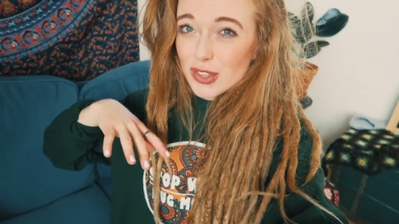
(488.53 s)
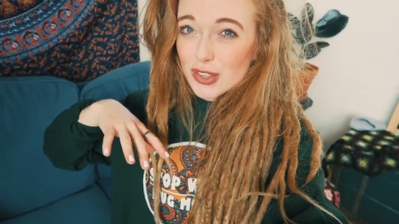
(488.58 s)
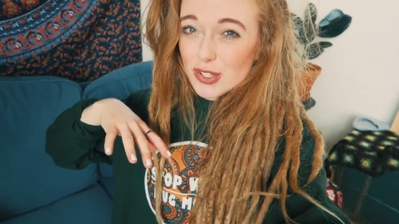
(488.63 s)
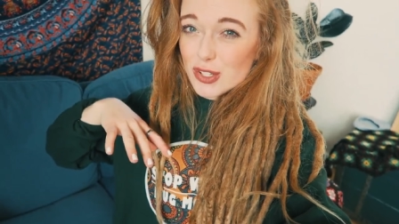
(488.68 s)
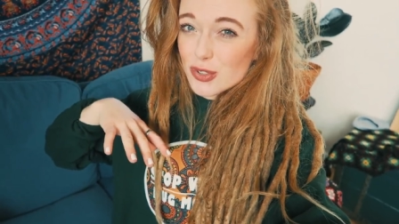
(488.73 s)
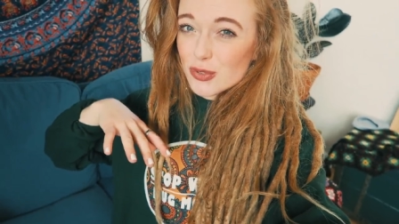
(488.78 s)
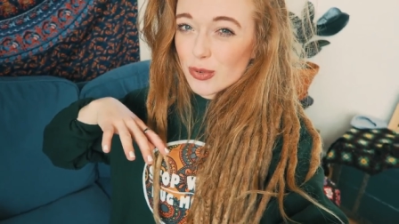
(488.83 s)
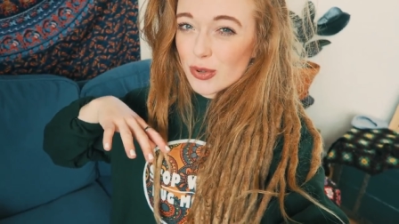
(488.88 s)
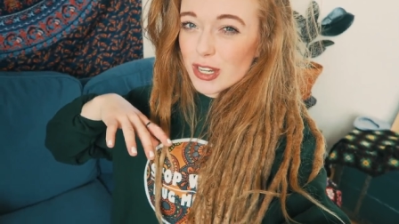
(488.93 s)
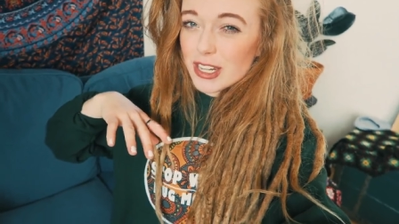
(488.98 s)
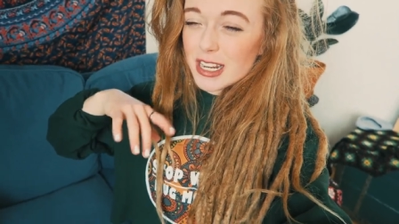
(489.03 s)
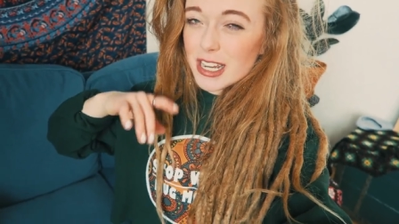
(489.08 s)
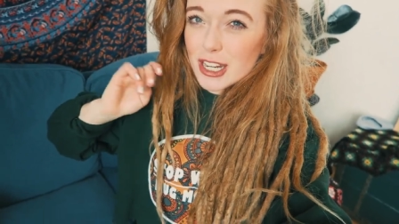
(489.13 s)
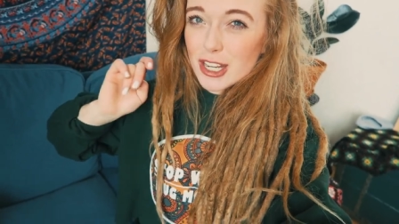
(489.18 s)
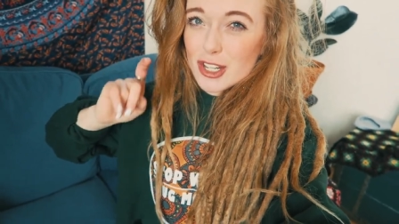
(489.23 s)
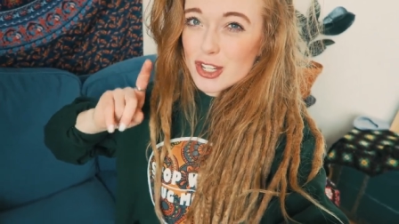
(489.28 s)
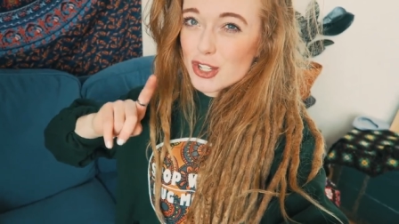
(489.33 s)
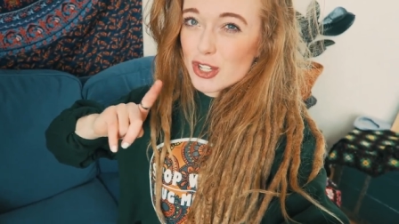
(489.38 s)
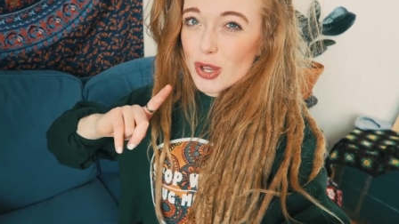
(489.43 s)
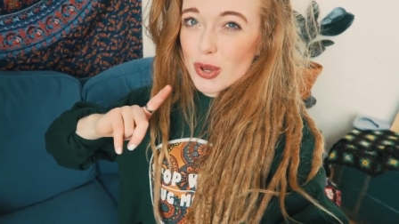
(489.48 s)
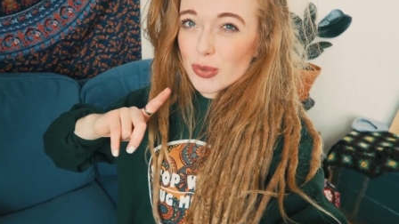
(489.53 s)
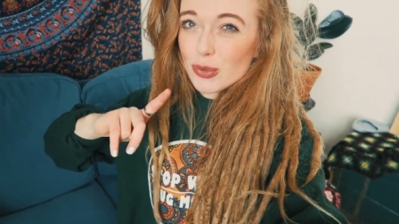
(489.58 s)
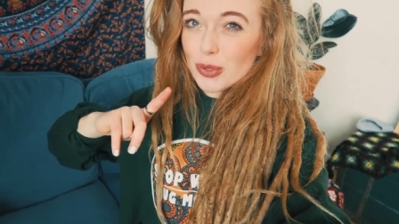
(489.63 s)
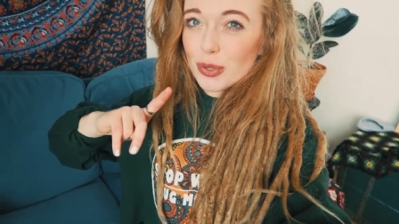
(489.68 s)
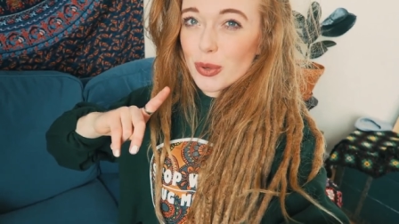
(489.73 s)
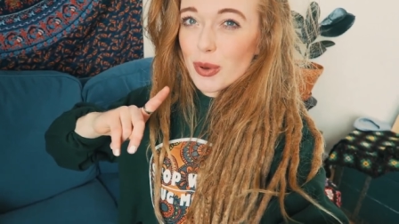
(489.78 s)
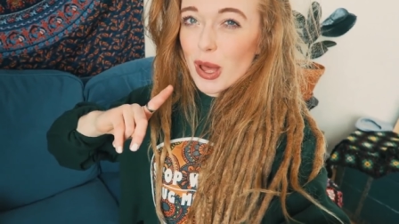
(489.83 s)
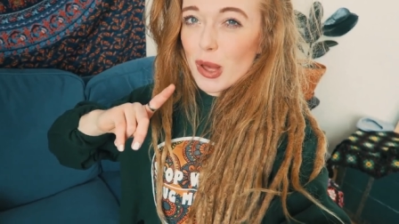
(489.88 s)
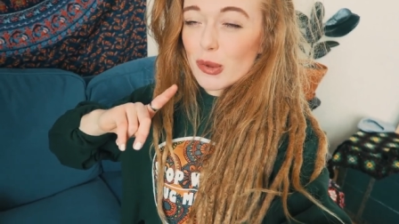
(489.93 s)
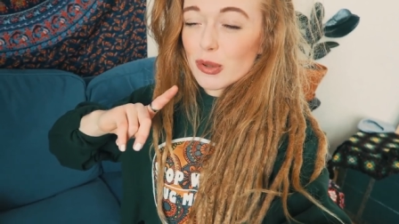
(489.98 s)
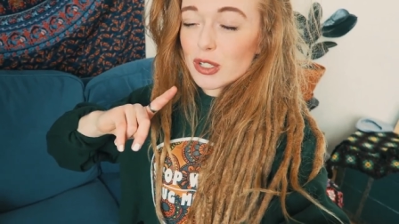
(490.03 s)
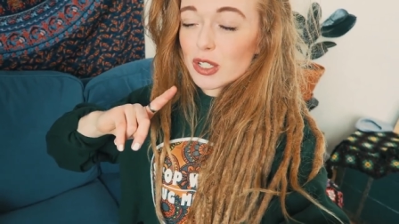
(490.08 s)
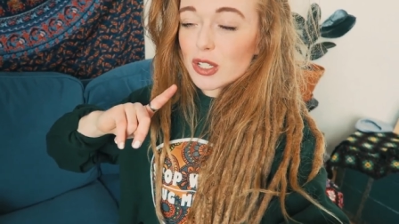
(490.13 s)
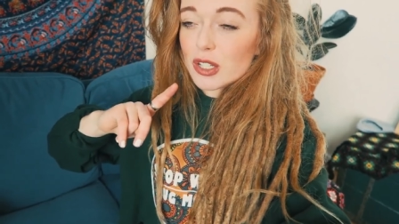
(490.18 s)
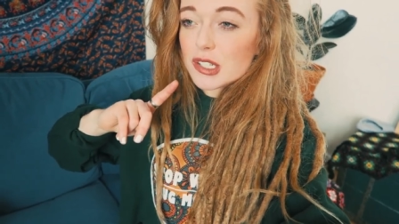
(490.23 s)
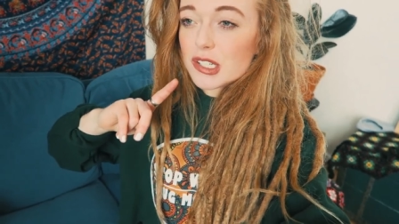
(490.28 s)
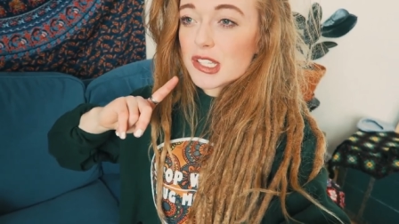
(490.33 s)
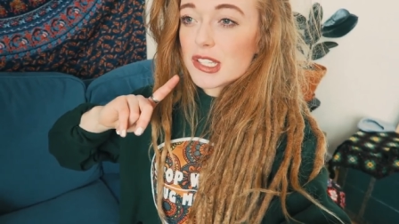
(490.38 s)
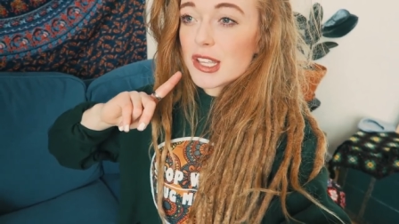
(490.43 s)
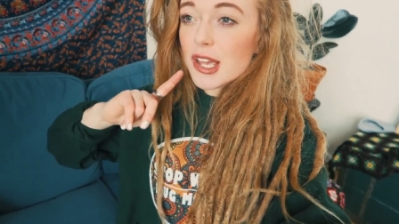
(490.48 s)
on the screen I can show you how it
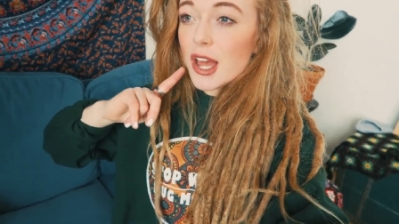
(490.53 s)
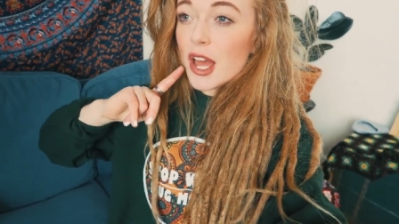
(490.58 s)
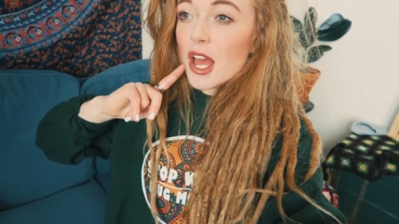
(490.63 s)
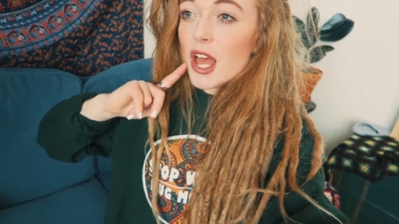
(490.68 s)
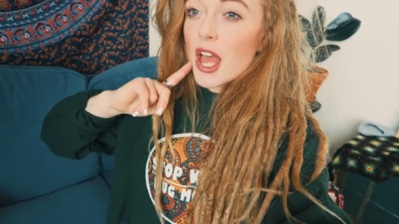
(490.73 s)
looks